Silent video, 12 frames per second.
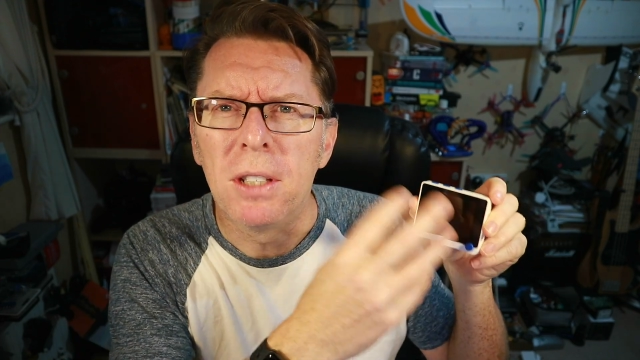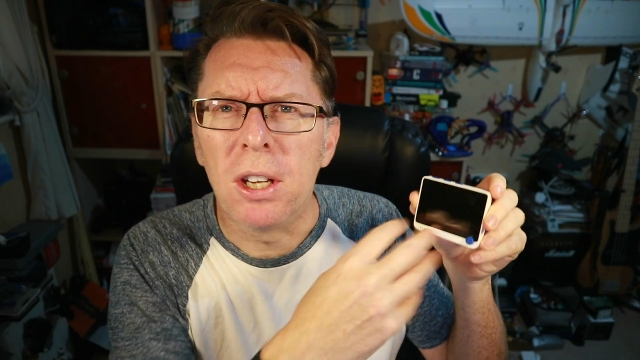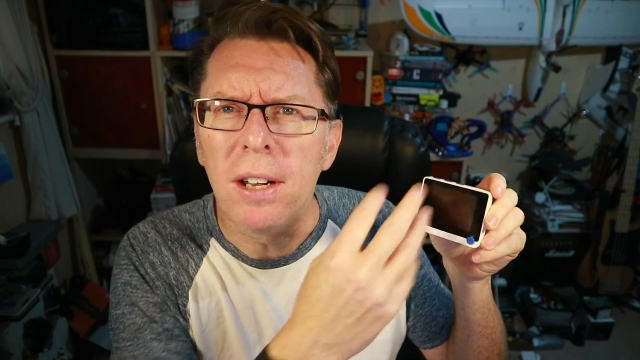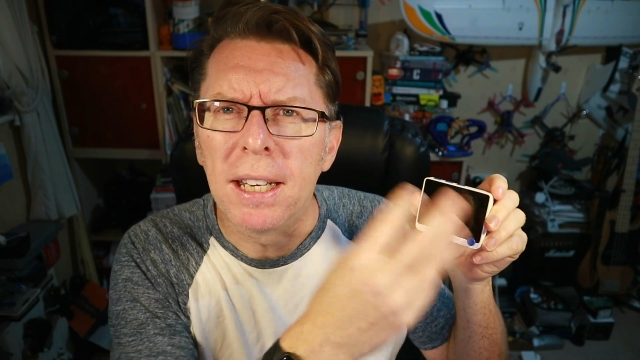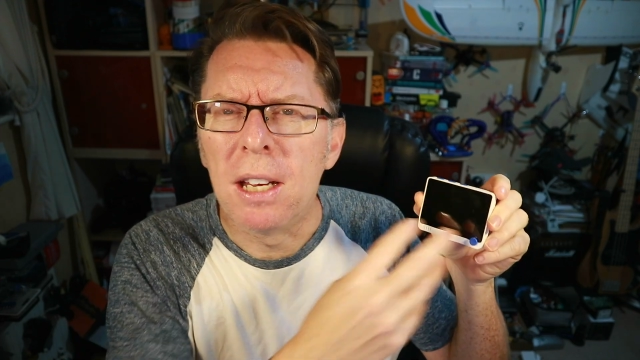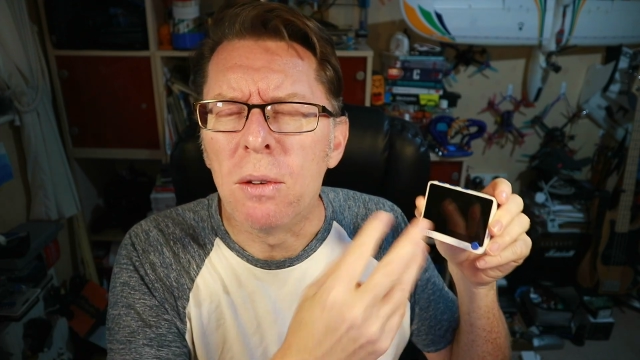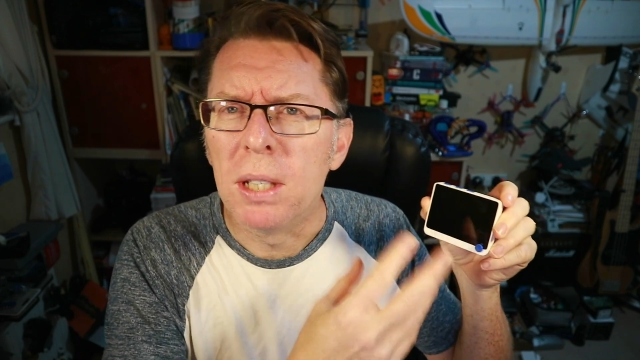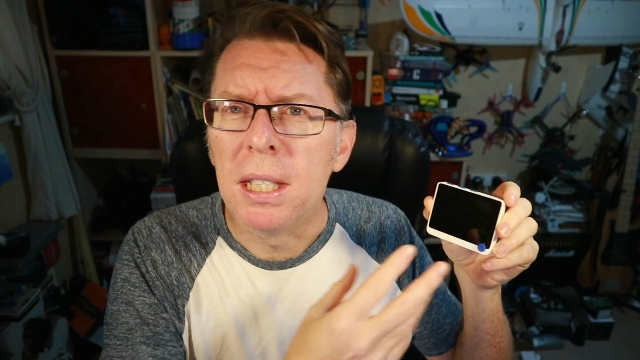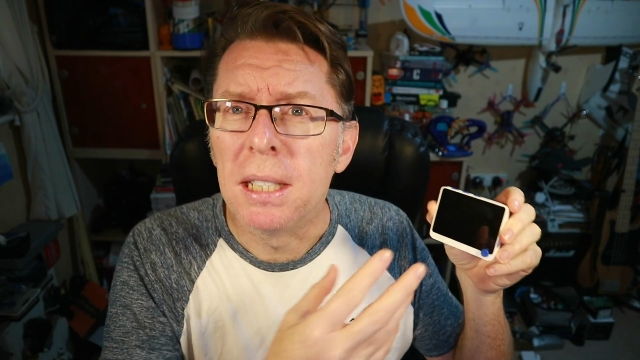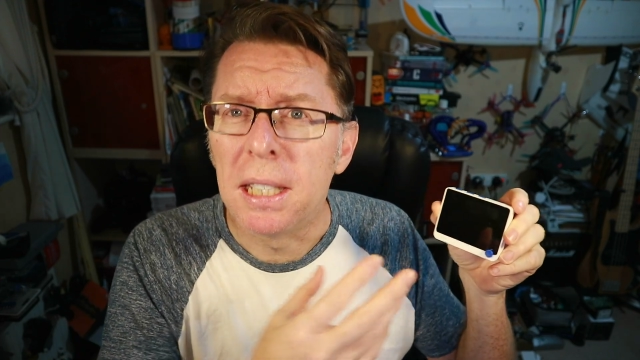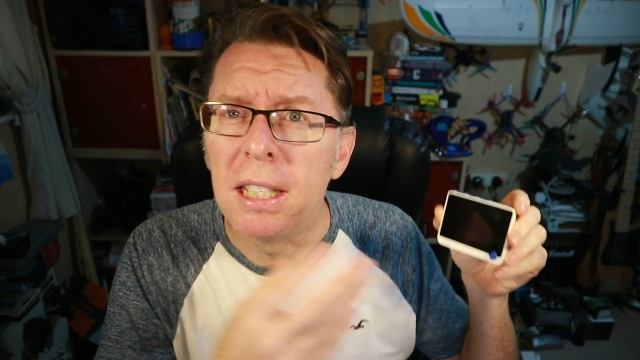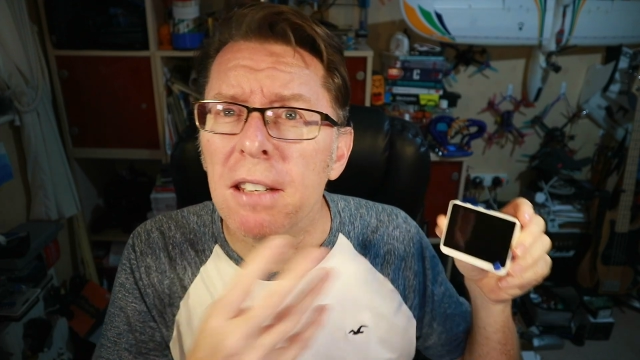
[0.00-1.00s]
diagnosis
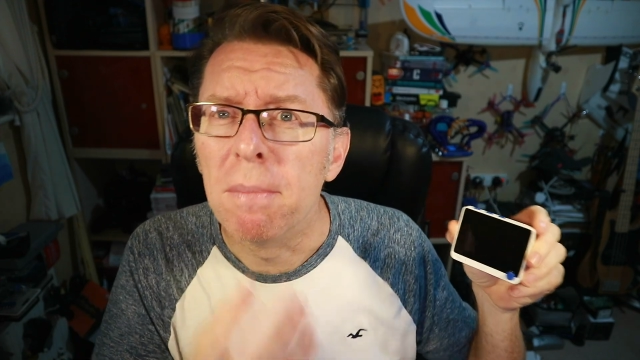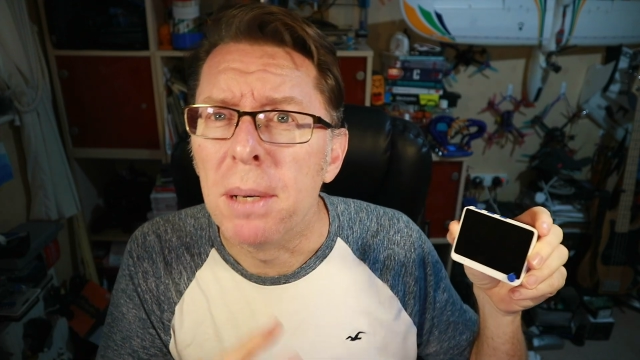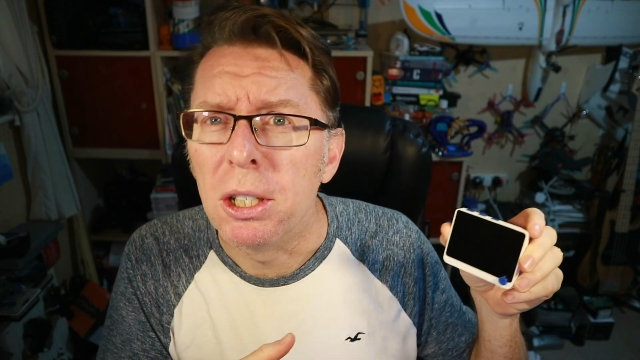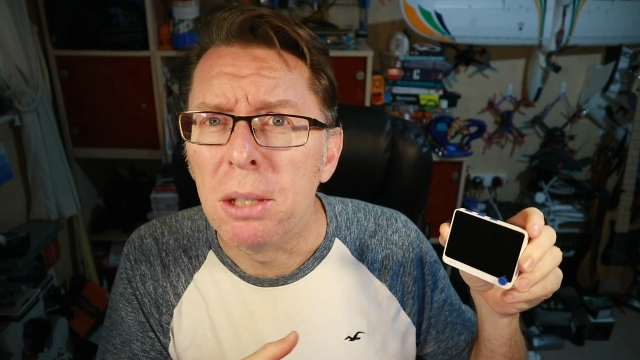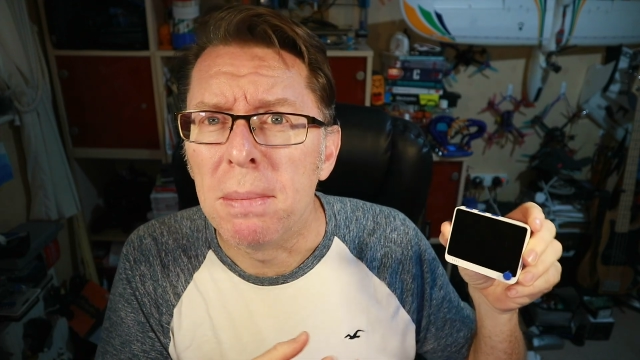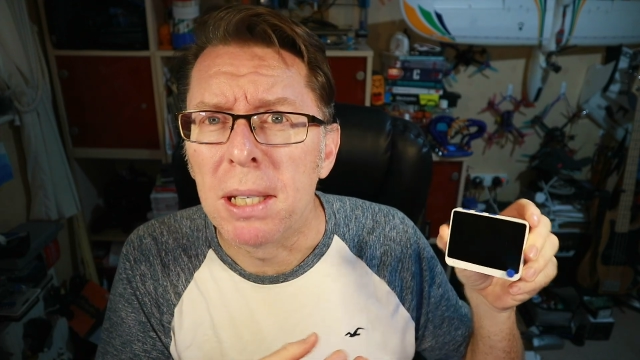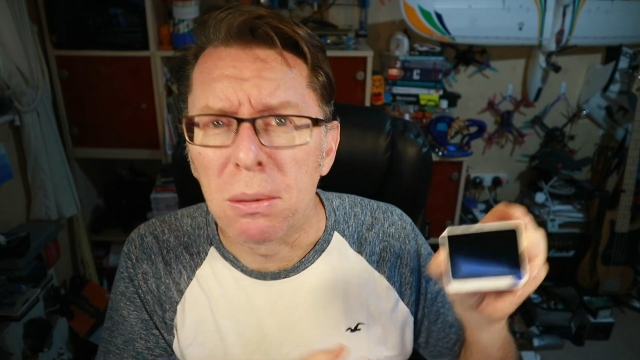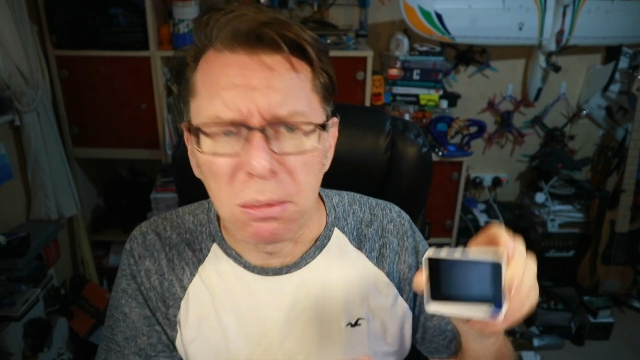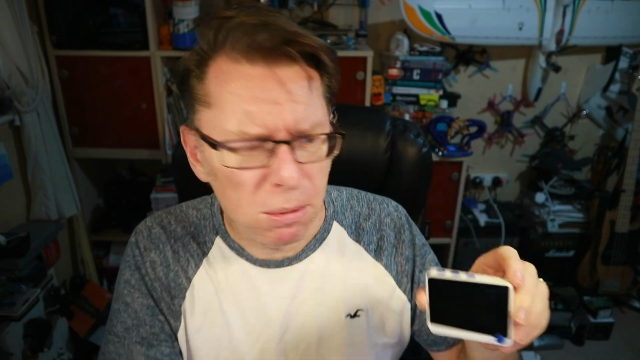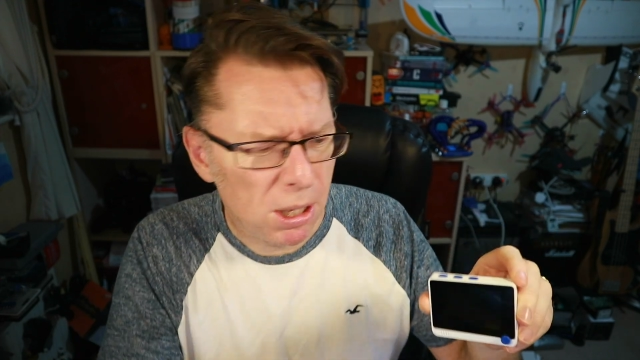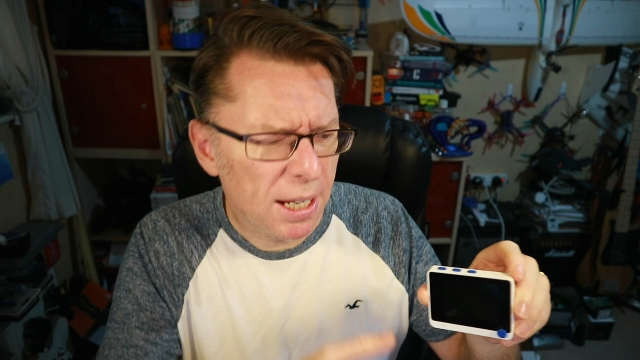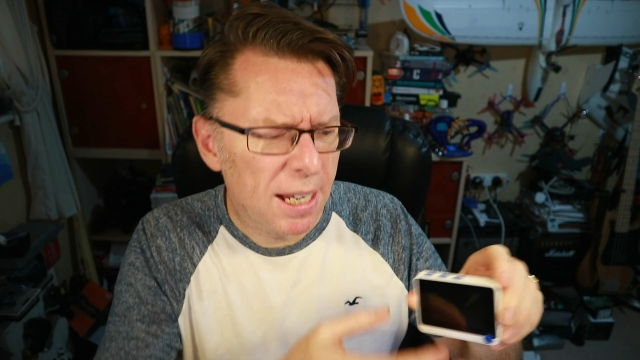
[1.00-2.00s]
to see if my GPS was
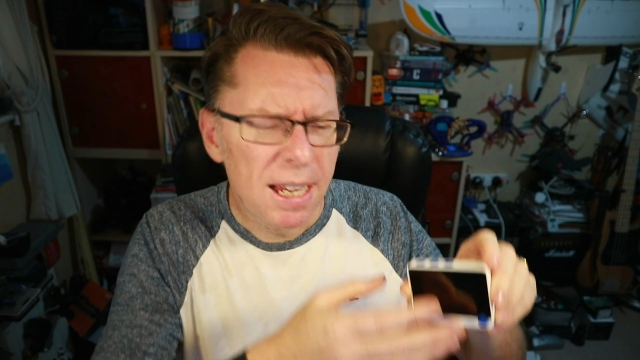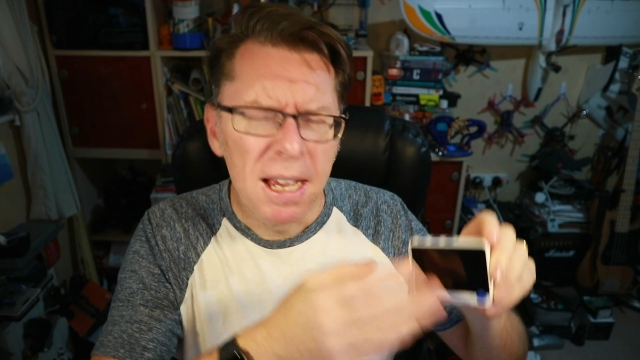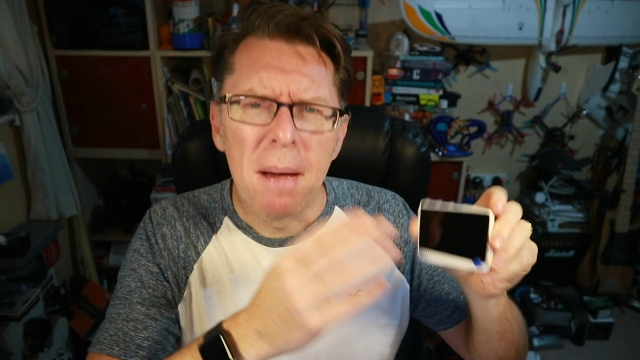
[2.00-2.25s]
working.